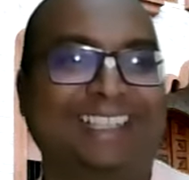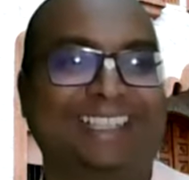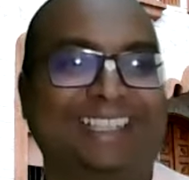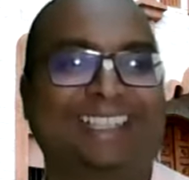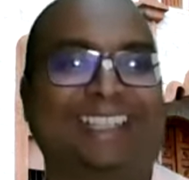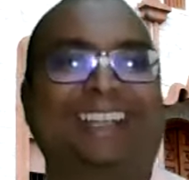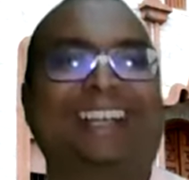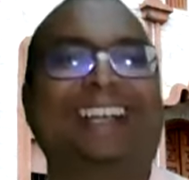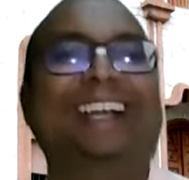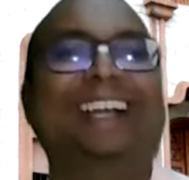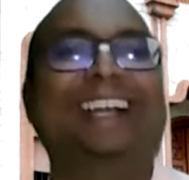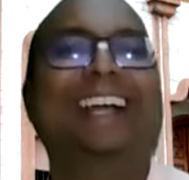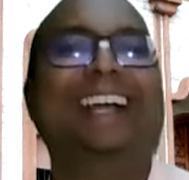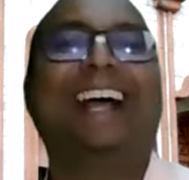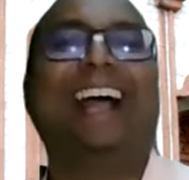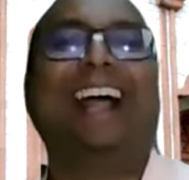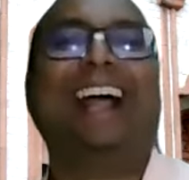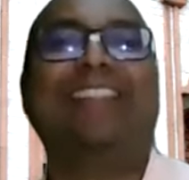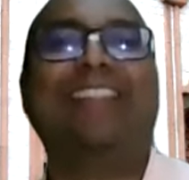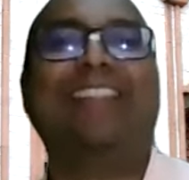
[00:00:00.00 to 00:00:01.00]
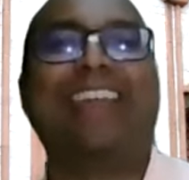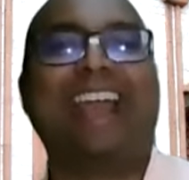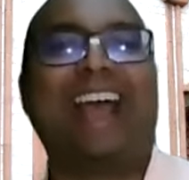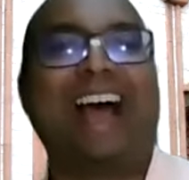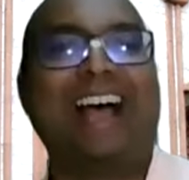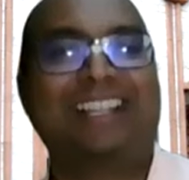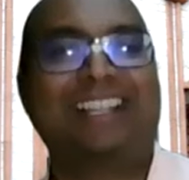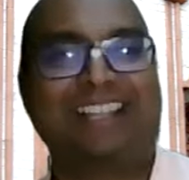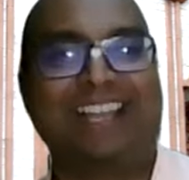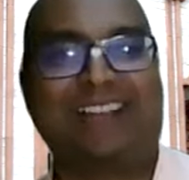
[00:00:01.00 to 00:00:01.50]
they
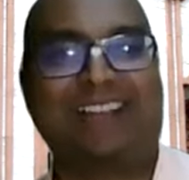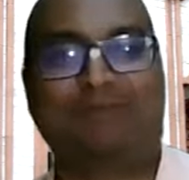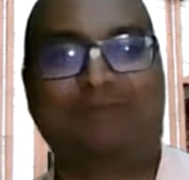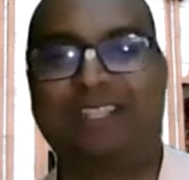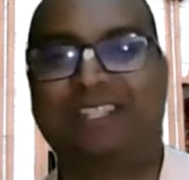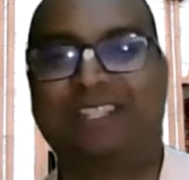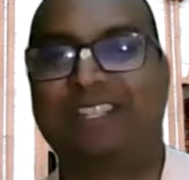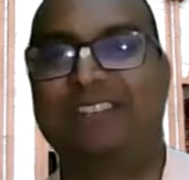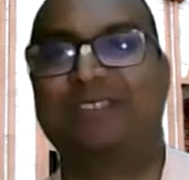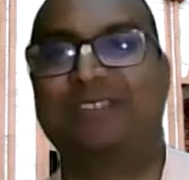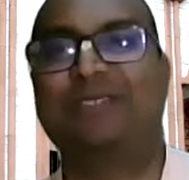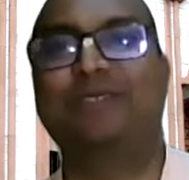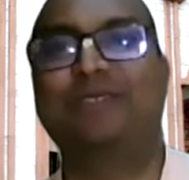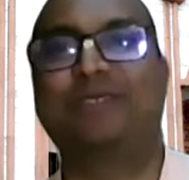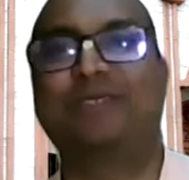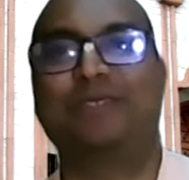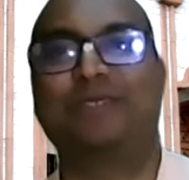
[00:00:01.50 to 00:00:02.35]
asked that person, oh,